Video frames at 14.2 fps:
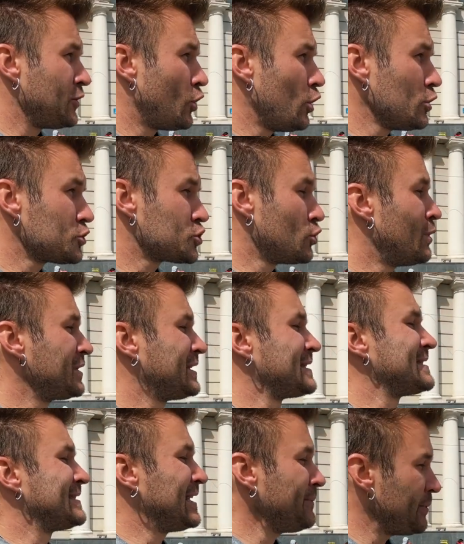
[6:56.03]
also what
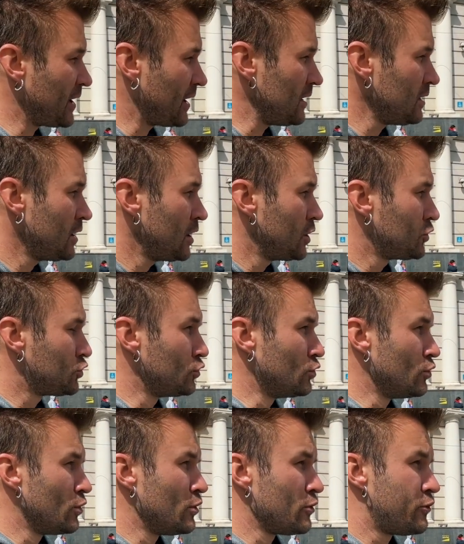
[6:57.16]
is typical
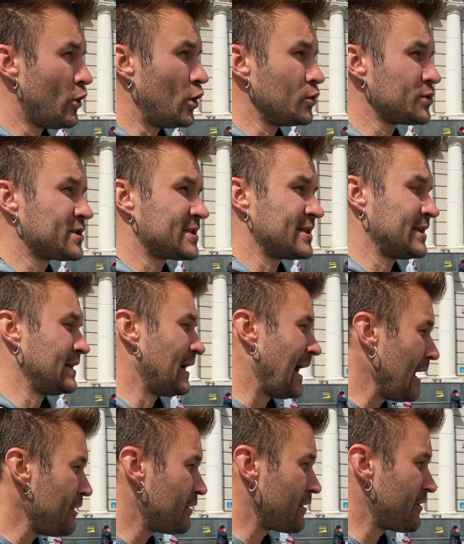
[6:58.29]
to those
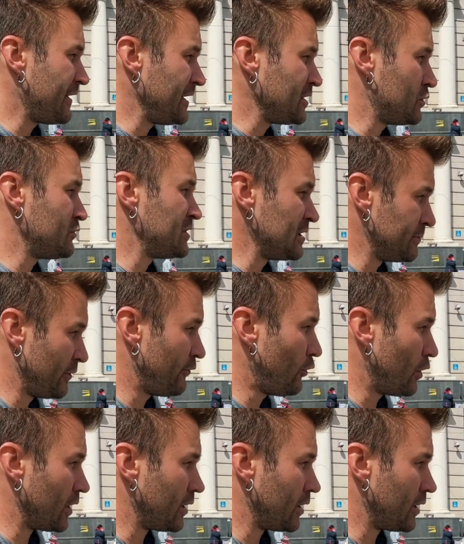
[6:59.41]
other things you've seen before?